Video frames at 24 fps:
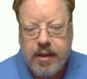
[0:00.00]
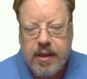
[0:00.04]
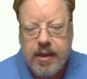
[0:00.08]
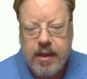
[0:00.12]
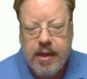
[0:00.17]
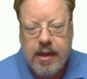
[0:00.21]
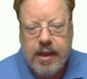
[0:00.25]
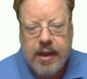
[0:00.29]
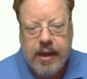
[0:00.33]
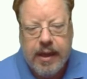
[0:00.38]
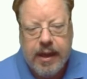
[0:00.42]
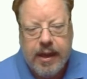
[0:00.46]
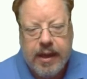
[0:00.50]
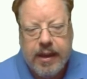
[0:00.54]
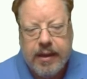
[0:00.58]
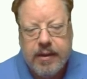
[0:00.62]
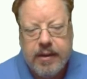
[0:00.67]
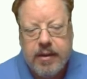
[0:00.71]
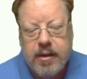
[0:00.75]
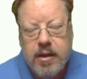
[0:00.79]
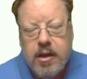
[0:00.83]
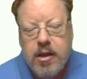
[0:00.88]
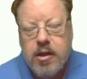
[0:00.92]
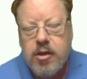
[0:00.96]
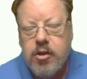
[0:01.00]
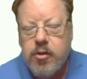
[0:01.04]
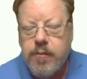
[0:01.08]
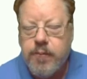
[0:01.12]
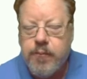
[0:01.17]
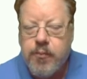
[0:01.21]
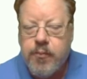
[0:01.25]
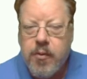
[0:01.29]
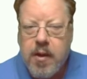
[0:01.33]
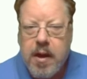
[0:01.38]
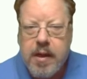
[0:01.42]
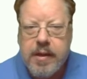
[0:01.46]
And you
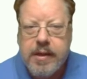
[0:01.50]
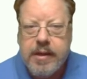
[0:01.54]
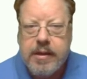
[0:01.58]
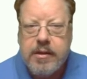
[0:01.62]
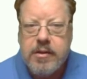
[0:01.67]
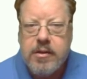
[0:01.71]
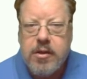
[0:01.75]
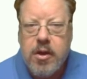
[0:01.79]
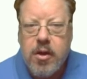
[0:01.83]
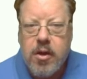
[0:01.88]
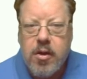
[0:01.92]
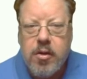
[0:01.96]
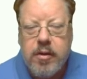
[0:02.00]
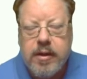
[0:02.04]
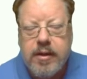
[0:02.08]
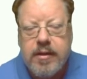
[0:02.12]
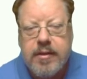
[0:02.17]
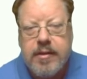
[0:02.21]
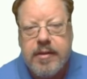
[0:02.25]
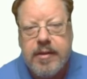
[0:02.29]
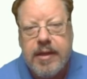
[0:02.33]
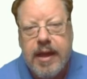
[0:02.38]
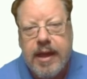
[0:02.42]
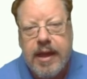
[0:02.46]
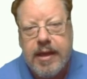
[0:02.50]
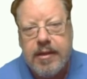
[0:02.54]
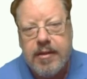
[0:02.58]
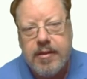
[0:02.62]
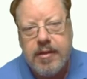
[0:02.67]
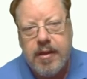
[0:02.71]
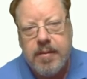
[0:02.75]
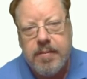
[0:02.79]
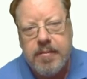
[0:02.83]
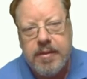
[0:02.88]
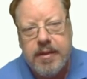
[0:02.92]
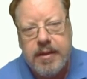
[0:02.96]
probably noticed that
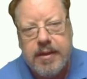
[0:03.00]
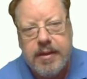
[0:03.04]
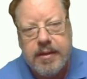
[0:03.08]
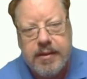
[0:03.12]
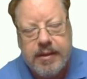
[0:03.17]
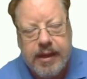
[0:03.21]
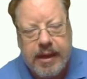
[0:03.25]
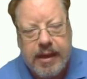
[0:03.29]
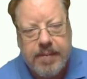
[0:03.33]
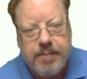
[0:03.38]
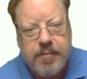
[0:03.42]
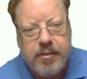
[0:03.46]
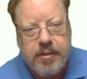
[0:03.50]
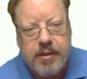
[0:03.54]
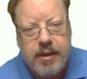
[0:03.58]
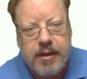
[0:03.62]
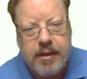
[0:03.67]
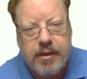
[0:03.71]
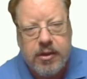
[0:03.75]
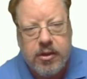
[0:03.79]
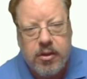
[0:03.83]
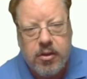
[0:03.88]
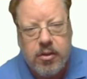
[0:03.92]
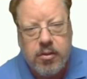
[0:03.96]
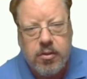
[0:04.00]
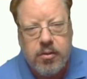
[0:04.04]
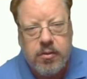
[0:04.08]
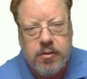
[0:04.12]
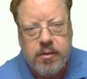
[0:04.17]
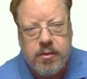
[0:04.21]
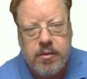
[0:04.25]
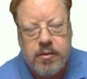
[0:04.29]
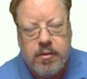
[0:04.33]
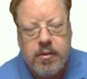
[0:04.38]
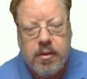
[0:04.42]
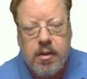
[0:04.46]
some of the examples I
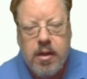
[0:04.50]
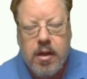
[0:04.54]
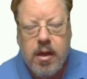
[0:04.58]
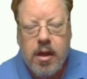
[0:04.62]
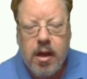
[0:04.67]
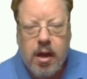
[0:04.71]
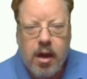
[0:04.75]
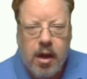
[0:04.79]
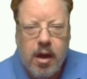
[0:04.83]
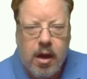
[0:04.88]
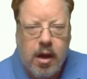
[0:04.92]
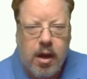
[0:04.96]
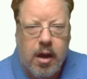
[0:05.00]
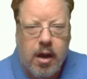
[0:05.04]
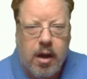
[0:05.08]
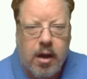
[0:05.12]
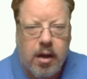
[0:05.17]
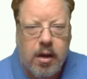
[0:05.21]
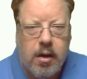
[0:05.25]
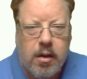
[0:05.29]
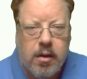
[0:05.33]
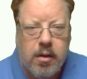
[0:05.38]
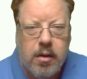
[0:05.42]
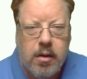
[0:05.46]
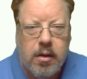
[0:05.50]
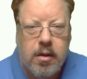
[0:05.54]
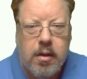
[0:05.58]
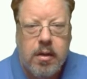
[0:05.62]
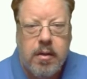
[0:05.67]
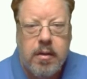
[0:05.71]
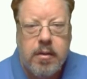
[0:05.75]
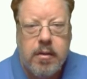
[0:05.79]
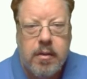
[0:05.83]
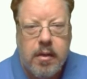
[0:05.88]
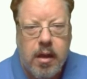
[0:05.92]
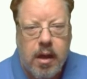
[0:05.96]
used are
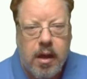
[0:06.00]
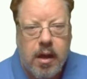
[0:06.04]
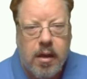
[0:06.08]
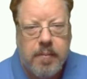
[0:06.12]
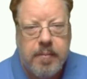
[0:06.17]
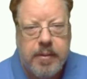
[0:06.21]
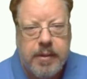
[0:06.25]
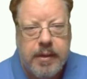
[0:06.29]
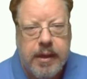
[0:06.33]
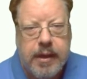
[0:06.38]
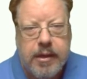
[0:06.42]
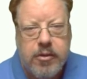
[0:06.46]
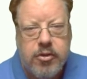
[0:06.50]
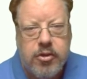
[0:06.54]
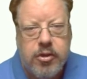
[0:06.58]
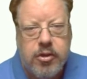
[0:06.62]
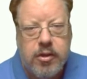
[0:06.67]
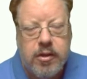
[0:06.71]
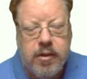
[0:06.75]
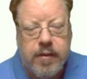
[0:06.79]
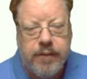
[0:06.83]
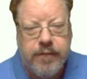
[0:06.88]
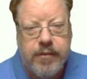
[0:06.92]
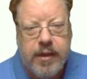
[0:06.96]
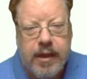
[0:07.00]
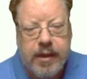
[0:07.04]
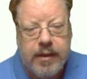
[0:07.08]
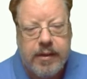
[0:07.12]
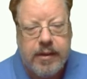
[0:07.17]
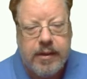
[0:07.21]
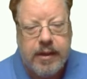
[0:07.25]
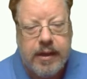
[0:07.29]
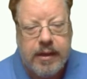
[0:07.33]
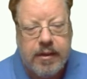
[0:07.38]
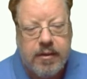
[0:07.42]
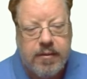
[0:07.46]
combination of
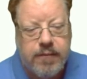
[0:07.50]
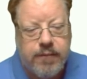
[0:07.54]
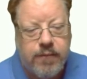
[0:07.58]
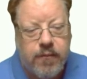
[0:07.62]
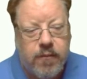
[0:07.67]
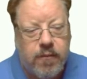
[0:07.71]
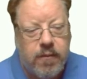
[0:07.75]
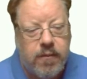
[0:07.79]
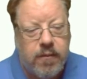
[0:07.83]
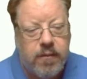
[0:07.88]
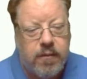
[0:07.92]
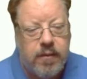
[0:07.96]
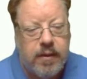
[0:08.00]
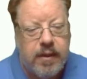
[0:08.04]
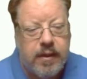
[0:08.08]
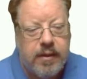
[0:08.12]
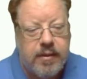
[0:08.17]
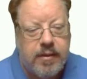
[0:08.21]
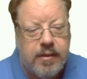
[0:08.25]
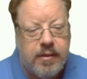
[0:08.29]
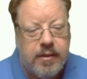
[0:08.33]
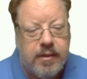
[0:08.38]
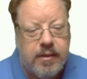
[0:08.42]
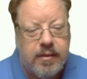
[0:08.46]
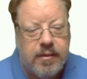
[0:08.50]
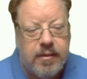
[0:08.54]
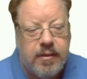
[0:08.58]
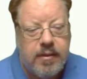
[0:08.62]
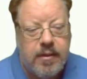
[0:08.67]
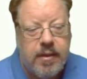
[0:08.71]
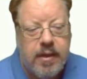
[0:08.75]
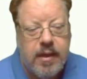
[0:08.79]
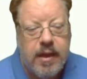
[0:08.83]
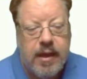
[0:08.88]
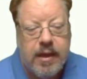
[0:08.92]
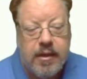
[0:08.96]
techniques. For instance,
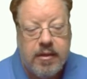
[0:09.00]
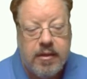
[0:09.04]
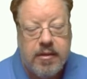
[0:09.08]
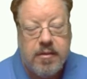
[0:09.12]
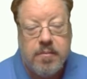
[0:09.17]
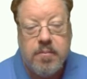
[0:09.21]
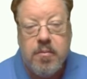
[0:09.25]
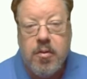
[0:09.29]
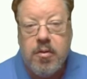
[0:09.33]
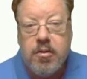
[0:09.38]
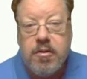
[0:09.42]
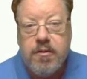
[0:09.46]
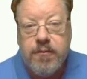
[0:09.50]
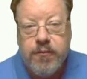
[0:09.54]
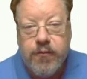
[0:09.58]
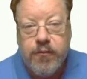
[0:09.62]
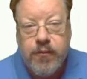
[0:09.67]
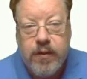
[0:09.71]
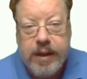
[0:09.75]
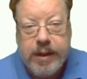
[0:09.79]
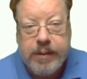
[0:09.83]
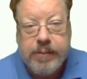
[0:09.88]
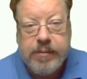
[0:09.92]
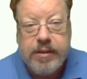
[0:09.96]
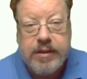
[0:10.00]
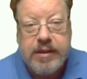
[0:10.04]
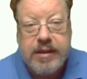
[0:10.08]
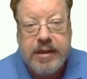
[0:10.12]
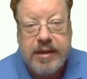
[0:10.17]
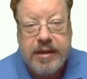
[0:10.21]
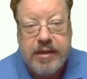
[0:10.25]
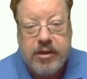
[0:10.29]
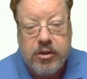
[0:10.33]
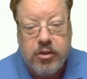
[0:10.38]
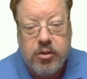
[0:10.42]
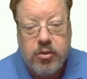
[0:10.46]
it's the most
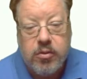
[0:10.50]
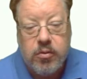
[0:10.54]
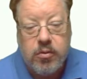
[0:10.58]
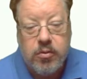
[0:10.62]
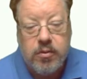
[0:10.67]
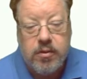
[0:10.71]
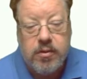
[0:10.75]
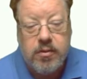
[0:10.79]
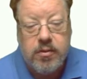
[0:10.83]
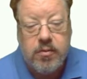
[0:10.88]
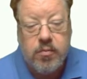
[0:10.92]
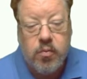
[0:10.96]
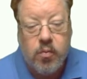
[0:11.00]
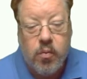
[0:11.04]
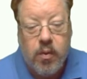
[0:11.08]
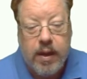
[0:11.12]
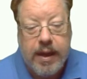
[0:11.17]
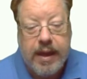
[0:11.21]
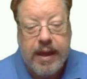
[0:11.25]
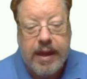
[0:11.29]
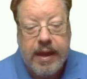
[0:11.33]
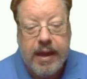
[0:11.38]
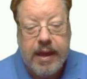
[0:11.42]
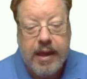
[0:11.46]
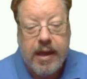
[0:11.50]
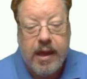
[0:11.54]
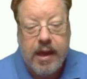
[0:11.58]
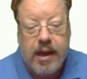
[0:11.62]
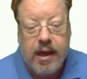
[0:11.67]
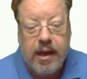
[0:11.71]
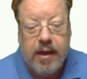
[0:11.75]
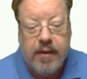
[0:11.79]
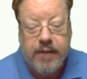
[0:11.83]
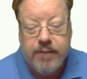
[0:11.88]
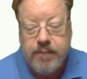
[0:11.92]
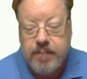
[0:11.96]
frequently used way
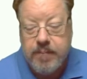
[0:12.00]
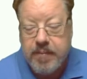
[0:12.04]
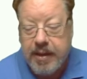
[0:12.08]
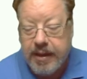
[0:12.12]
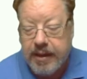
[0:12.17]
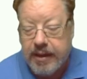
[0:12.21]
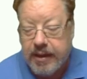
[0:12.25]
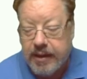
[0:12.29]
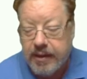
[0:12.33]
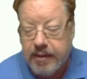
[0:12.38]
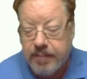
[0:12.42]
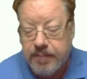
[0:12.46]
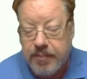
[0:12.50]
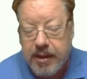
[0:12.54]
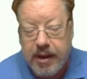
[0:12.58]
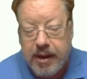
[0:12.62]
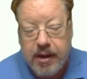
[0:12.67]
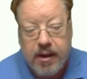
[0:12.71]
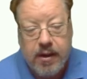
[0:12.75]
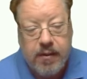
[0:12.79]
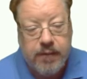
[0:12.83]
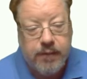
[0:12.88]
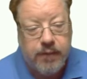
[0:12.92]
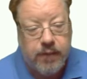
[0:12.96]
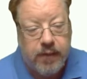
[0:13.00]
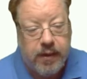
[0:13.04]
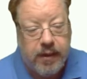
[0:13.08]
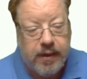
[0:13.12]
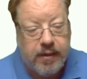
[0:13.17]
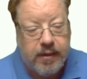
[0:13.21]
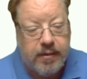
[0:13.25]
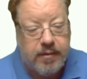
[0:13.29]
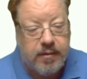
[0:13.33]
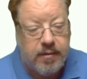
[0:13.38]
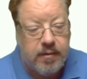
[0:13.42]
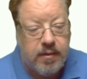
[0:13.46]
of making a
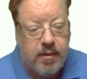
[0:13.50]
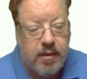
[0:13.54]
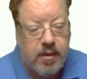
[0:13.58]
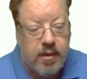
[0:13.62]
paraphrase.